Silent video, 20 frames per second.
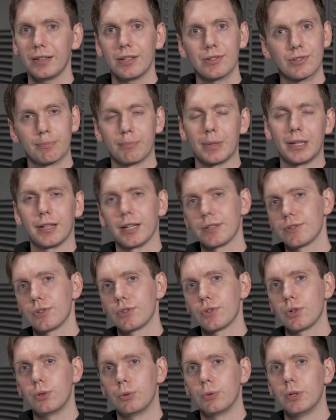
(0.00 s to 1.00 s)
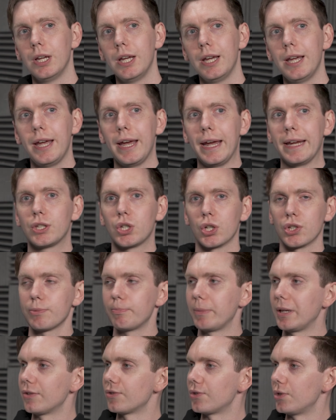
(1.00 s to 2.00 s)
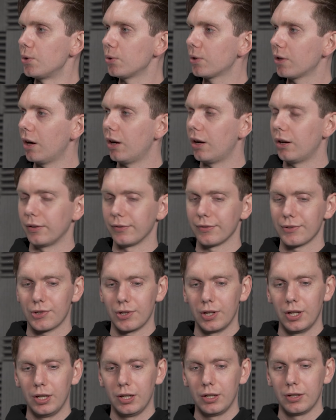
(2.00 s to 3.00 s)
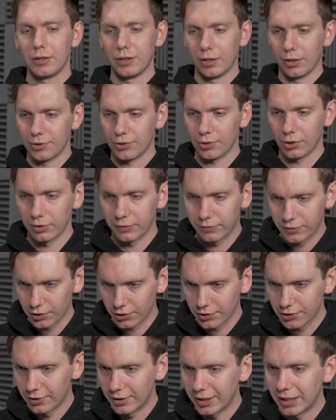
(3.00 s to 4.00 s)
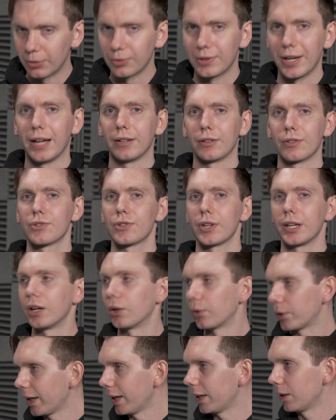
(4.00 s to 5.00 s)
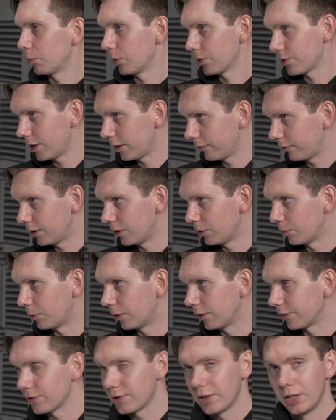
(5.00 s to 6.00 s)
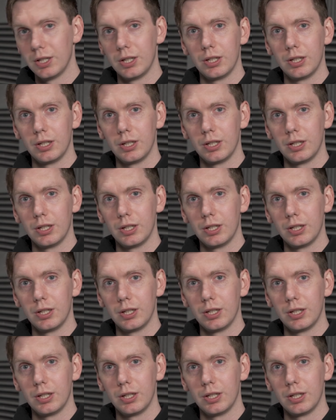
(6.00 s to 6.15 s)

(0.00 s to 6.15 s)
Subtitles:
doesn't mean that at all. It just means you can't sort of just kneel down and say, okay, whatever you want.